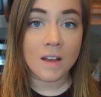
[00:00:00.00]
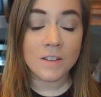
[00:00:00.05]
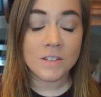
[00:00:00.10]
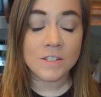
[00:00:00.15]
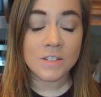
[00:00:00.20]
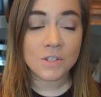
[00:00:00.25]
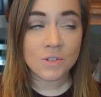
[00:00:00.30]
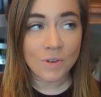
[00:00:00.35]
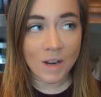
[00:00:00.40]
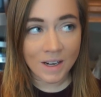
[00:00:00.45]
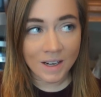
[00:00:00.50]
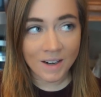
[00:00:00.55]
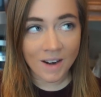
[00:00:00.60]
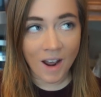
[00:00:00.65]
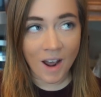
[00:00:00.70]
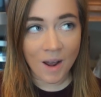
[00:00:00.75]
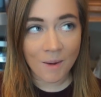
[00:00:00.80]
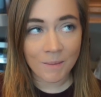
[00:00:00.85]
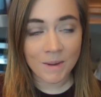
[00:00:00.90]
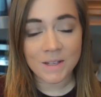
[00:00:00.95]
shredded
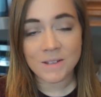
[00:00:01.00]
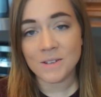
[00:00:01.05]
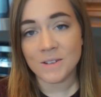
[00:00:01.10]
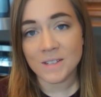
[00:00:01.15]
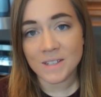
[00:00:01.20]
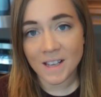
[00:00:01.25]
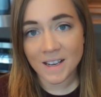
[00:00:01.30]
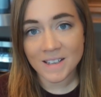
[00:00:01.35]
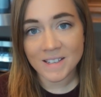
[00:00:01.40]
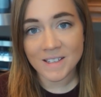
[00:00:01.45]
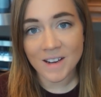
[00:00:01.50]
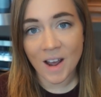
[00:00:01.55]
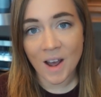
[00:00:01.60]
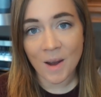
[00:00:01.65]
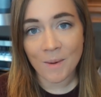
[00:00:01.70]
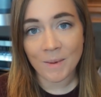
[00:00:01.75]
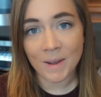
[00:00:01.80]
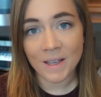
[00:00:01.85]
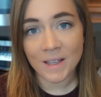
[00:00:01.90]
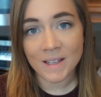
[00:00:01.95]
almonds or sliced
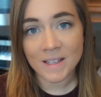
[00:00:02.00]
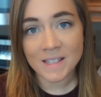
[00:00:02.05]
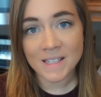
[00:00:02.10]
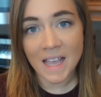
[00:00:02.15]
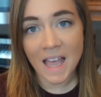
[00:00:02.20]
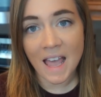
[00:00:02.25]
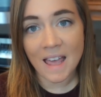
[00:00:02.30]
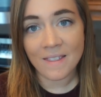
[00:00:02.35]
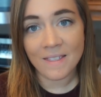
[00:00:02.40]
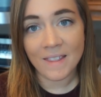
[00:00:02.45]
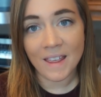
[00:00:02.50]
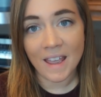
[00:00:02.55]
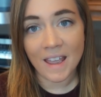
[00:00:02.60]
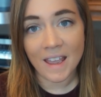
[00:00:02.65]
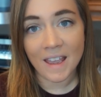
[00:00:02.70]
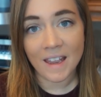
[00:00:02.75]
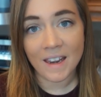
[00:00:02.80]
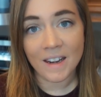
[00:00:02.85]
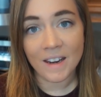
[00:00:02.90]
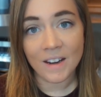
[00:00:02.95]
almonds, and
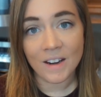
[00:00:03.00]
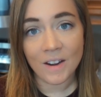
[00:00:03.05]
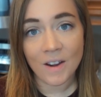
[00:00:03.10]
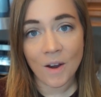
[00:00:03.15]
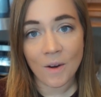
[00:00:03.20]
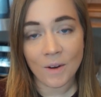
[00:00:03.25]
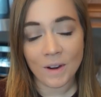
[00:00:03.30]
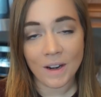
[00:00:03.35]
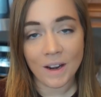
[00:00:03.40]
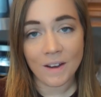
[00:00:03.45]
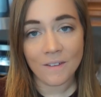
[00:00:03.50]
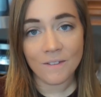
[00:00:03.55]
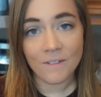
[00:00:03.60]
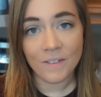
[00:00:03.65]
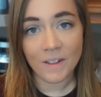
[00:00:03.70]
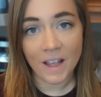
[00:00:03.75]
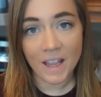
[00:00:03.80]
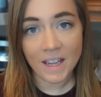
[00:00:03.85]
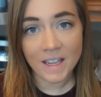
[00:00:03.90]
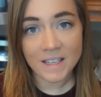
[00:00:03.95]
then coconut
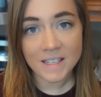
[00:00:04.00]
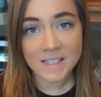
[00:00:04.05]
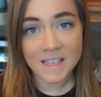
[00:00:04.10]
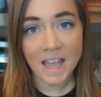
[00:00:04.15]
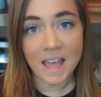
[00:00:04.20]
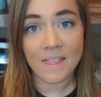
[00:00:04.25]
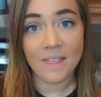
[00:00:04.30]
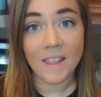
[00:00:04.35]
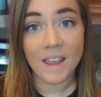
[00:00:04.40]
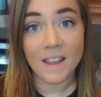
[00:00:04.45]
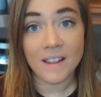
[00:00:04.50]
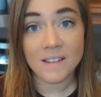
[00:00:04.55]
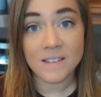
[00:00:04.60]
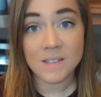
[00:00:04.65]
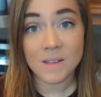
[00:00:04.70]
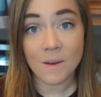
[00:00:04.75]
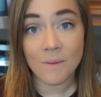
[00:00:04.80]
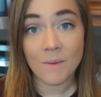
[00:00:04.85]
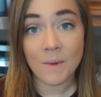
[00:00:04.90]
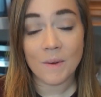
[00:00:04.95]
flakes, and then
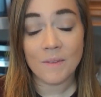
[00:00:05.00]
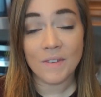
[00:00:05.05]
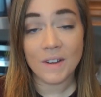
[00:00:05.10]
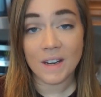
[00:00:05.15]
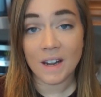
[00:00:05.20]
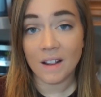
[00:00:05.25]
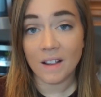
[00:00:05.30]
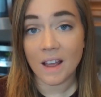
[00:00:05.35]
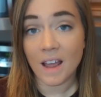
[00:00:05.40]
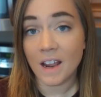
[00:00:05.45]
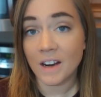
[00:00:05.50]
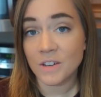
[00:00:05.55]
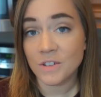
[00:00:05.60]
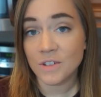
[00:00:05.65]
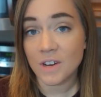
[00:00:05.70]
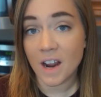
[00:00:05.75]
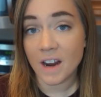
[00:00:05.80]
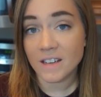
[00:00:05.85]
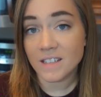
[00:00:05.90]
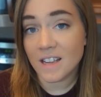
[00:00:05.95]
some vanilla
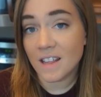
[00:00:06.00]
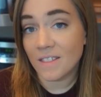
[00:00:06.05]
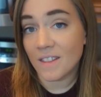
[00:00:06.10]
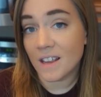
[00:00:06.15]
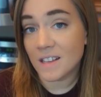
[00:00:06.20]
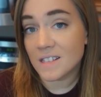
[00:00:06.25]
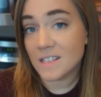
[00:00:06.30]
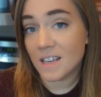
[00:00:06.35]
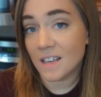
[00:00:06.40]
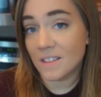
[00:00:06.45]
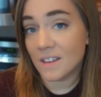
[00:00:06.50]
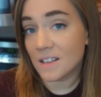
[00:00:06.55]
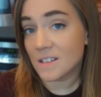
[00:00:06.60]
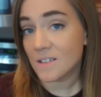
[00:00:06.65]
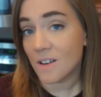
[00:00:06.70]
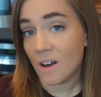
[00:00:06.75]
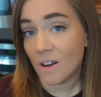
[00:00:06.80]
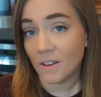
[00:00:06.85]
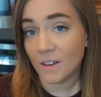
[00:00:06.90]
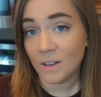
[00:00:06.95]
extract, and that's it. That's
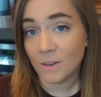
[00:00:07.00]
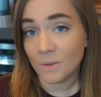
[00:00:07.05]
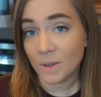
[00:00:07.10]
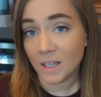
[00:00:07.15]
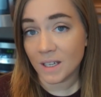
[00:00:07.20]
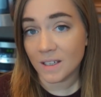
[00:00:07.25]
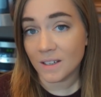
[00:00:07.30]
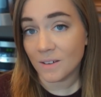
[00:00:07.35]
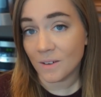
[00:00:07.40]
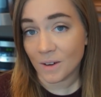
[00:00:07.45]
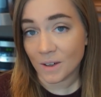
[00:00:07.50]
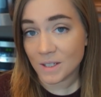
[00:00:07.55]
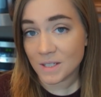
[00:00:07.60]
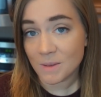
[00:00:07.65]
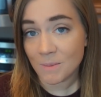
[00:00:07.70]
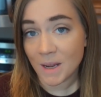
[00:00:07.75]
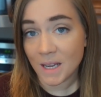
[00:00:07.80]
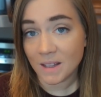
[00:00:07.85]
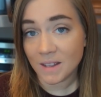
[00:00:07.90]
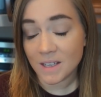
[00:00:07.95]
all you need in order to
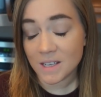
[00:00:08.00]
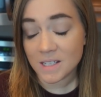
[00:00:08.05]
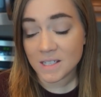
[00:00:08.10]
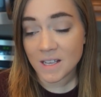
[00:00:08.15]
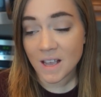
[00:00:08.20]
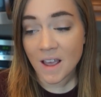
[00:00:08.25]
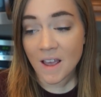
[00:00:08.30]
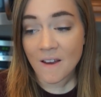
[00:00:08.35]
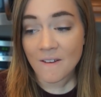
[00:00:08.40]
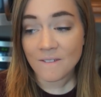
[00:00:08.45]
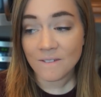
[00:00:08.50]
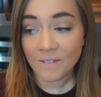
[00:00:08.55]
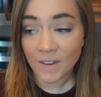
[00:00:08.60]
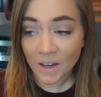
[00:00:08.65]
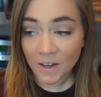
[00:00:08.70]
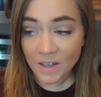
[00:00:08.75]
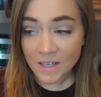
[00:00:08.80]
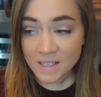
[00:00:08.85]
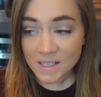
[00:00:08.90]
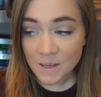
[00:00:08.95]
make this.
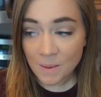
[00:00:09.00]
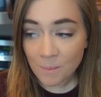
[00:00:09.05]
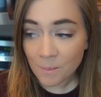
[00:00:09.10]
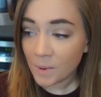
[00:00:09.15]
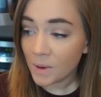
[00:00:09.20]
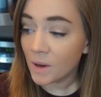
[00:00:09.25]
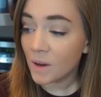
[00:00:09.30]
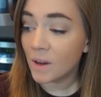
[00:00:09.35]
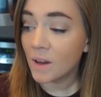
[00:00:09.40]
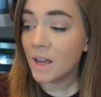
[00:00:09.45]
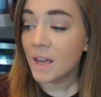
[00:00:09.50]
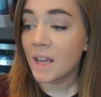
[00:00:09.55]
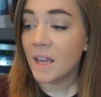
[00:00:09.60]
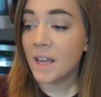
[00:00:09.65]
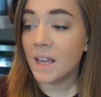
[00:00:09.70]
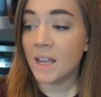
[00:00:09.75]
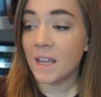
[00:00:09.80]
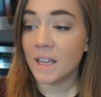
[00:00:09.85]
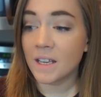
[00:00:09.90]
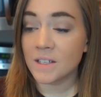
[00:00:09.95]
Very simple.
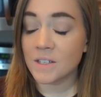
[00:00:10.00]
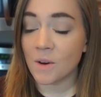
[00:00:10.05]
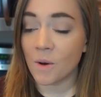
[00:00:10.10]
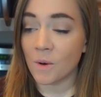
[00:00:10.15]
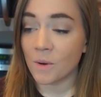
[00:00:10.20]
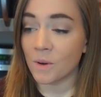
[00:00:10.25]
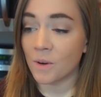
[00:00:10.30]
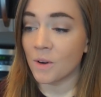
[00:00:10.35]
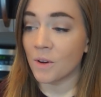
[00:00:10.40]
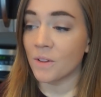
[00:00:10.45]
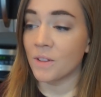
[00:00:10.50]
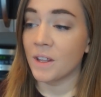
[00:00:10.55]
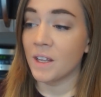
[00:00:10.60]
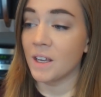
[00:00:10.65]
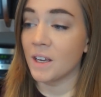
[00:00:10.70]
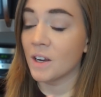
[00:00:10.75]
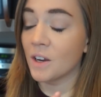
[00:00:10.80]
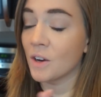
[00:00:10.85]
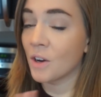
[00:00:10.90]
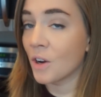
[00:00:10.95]
In total,
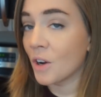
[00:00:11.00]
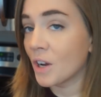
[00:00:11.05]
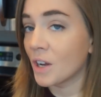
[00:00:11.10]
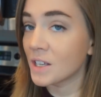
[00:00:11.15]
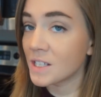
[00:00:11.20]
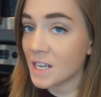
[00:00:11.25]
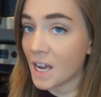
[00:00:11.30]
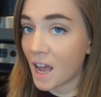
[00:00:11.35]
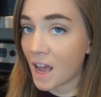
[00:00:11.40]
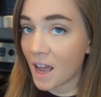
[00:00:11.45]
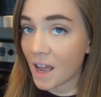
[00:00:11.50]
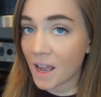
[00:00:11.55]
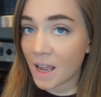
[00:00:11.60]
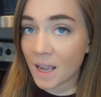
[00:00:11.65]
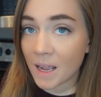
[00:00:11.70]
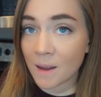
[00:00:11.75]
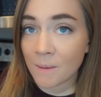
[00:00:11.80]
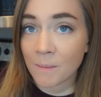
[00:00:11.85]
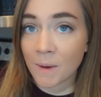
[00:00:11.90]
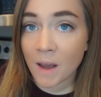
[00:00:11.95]
the cook
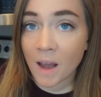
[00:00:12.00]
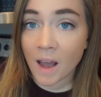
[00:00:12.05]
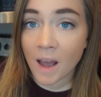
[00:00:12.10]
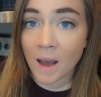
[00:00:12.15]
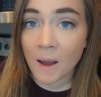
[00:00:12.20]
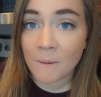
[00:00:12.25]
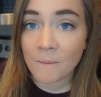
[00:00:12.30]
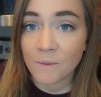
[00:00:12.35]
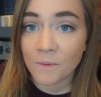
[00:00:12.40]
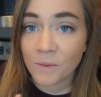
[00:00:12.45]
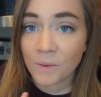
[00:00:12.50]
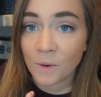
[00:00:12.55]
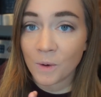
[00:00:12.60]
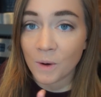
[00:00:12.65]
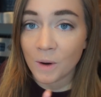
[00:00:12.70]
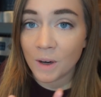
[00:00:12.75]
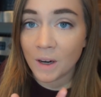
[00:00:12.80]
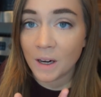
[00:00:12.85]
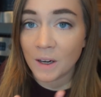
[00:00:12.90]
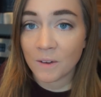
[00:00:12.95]
time
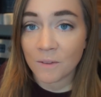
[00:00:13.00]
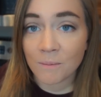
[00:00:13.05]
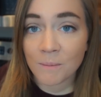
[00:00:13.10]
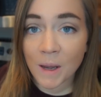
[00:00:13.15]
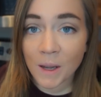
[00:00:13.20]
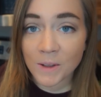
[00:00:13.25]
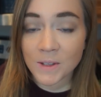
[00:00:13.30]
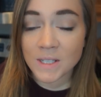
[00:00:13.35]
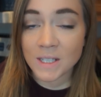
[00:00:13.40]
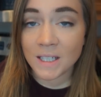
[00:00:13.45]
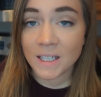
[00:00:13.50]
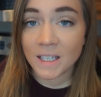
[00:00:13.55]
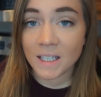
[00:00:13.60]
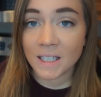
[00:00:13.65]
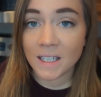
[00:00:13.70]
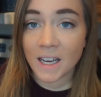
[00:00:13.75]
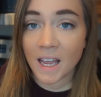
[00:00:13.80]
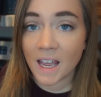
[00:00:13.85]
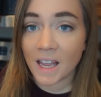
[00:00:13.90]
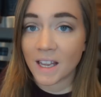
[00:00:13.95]
for kind of
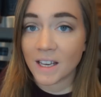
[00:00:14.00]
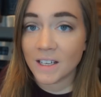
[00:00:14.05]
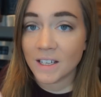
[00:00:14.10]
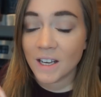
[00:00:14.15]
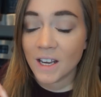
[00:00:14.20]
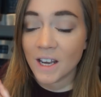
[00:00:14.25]
melting and